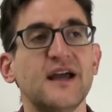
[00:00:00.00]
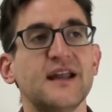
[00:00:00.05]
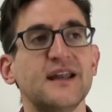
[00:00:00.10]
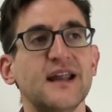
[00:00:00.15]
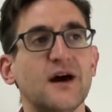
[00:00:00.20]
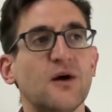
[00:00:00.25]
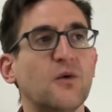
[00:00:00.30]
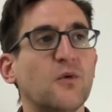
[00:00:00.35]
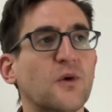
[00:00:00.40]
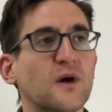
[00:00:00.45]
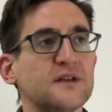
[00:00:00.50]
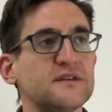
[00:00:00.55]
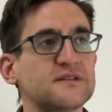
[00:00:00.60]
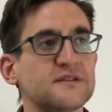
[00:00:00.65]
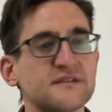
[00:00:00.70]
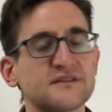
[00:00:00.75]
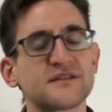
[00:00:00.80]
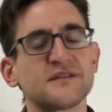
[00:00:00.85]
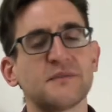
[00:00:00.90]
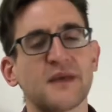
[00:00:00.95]
Now, what
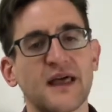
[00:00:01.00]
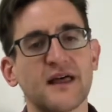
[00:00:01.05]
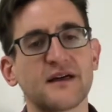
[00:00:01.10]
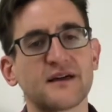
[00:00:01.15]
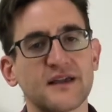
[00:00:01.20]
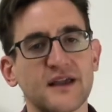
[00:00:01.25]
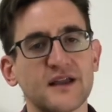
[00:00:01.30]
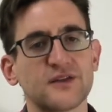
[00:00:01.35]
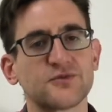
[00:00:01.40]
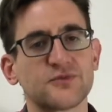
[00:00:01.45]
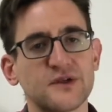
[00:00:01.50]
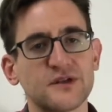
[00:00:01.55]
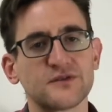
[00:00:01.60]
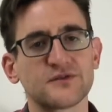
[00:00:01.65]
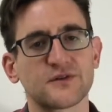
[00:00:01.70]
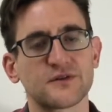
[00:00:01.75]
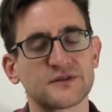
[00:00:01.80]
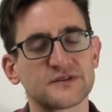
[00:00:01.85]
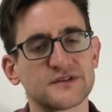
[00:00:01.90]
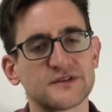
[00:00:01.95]
system allocates
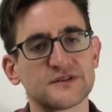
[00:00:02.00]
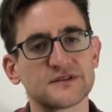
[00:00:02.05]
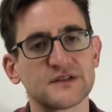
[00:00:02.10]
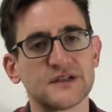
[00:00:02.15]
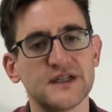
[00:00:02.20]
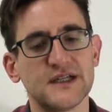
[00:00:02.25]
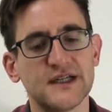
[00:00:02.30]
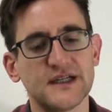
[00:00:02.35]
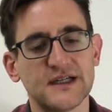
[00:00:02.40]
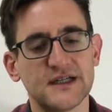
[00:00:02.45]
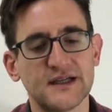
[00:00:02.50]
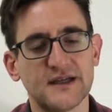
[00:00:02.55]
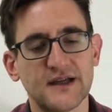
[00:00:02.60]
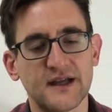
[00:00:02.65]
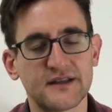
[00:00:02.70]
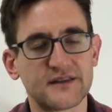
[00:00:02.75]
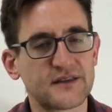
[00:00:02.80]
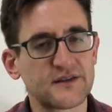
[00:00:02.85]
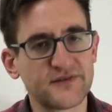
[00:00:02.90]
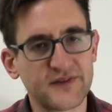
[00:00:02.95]
resources?
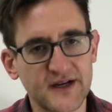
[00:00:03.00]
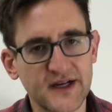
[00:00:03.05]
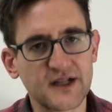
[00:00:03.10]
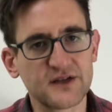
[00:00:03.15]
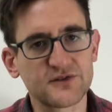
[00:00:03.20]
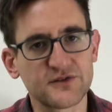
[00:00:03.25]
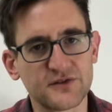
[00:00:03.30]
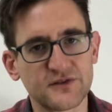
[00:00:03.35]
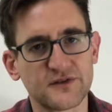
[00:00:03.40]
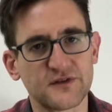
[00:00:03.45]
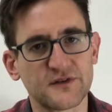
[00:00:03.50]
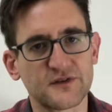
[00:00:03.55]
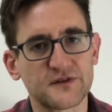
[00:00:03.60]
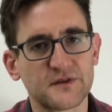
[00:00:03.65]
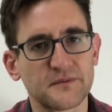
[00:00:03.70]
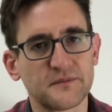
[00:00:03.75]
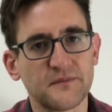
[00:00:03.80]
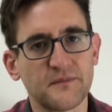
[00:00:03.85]
It's the financial system.